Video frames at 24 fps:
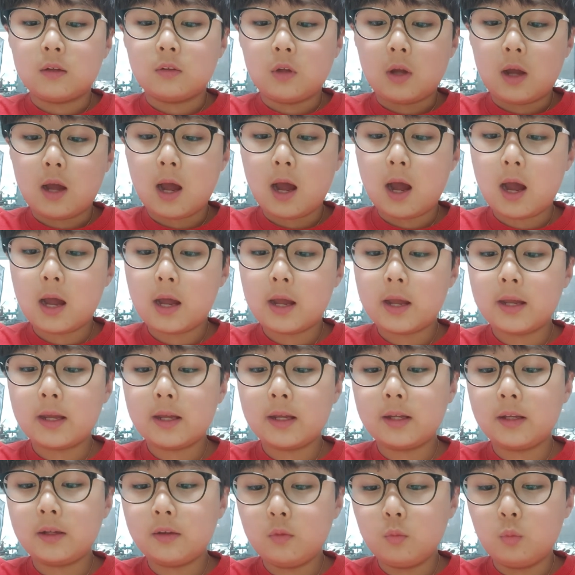
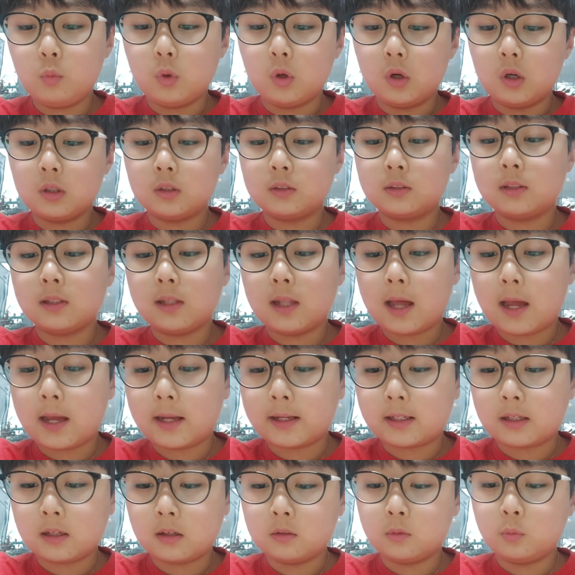I would
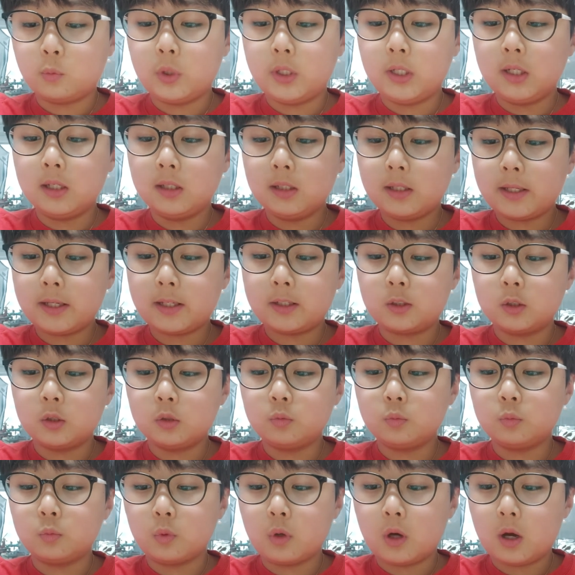like a really
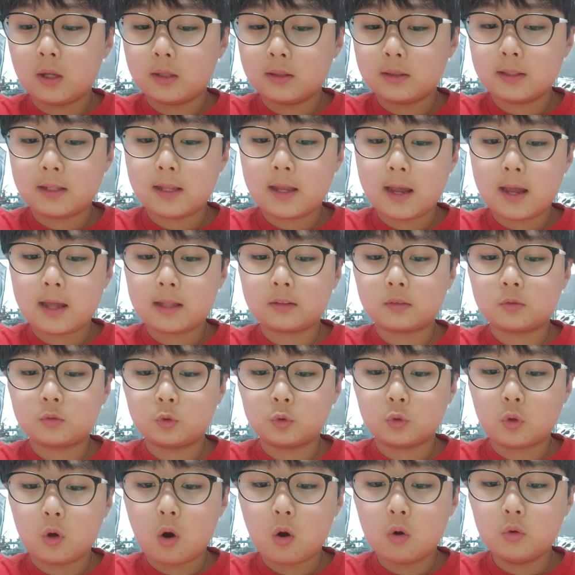good one that
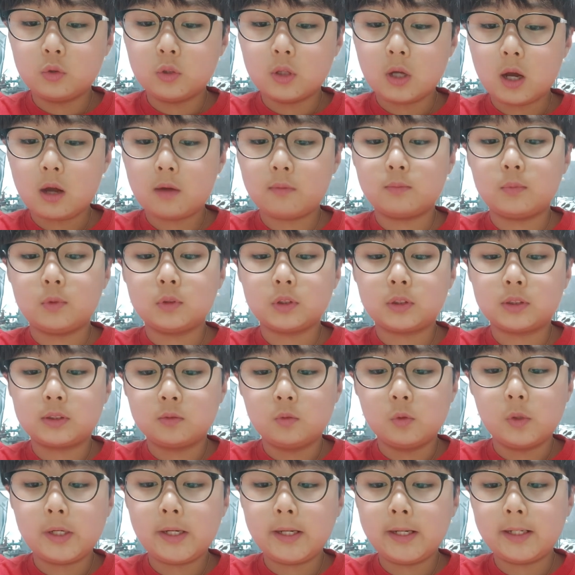grown-ups
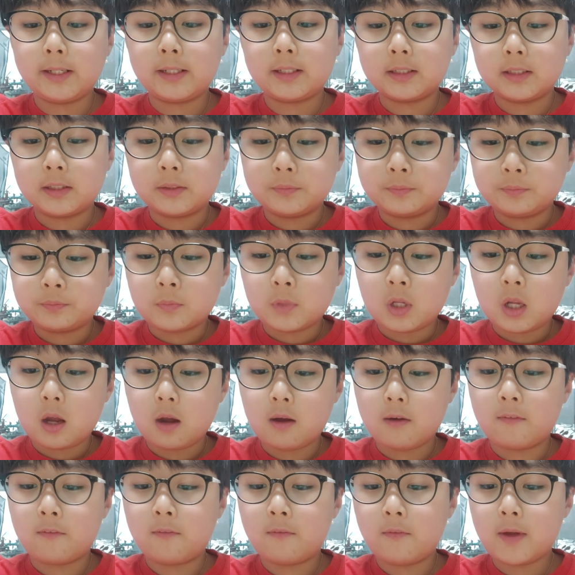read.
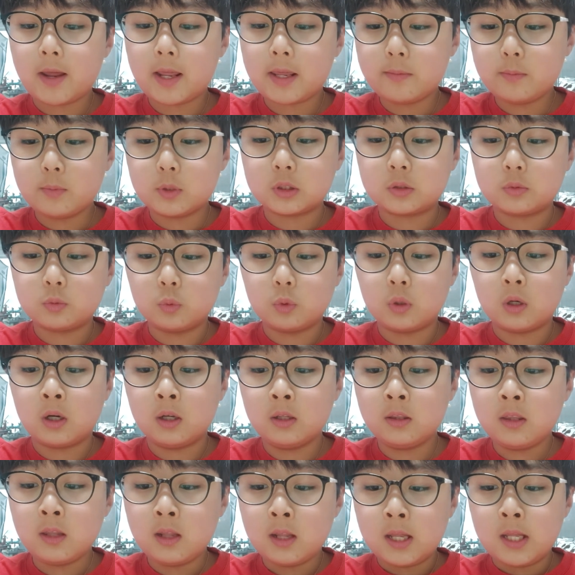A famous
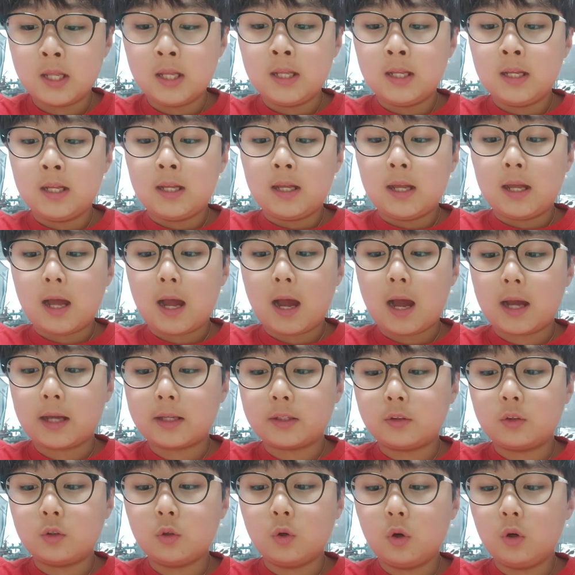one. I
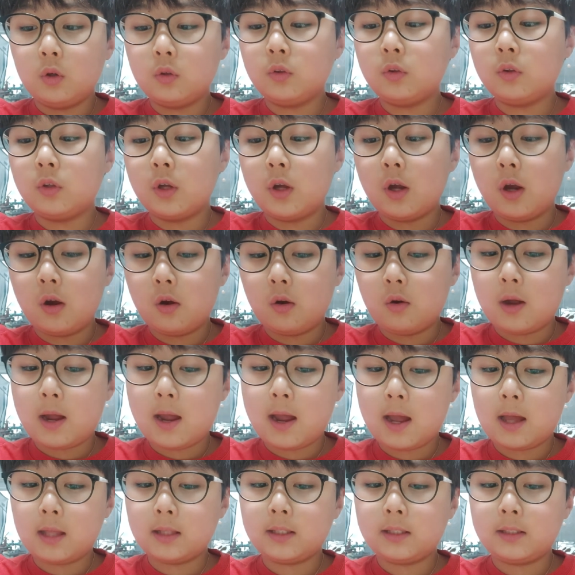don't know
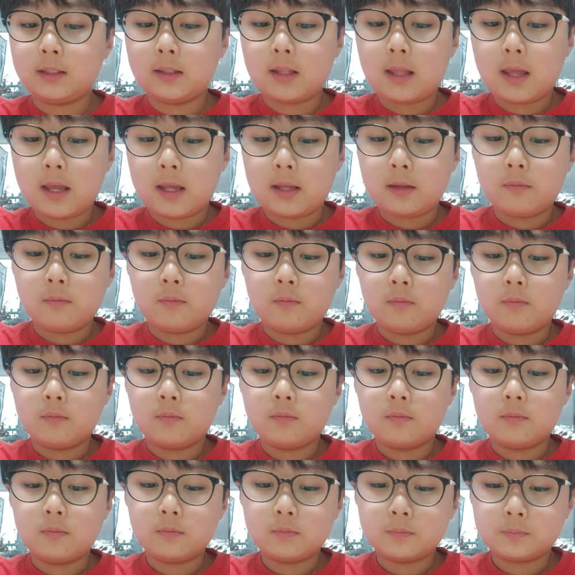any name.
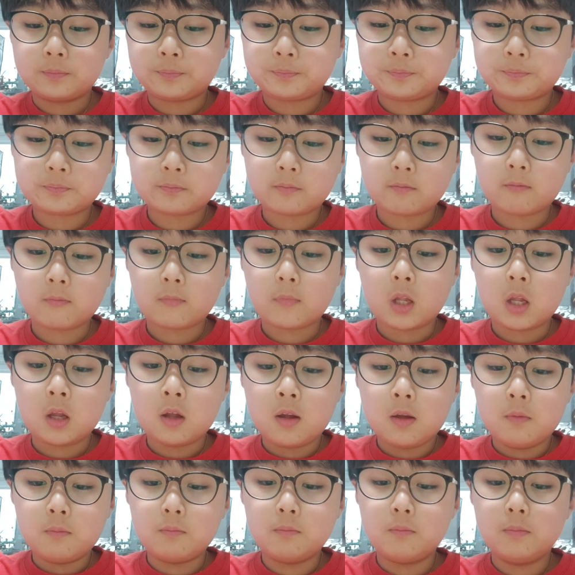
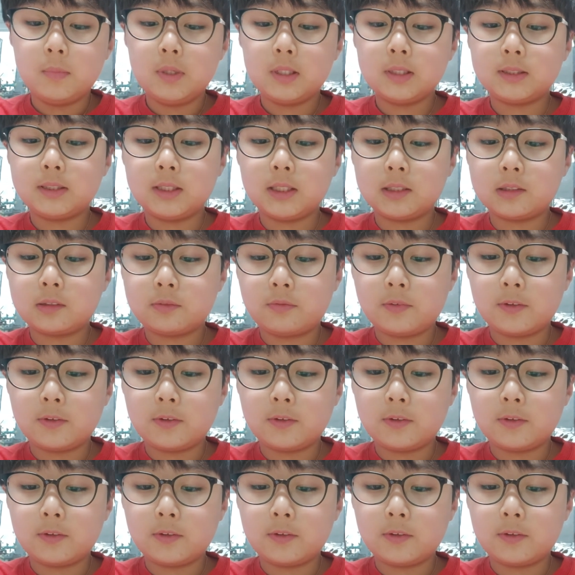Mrs.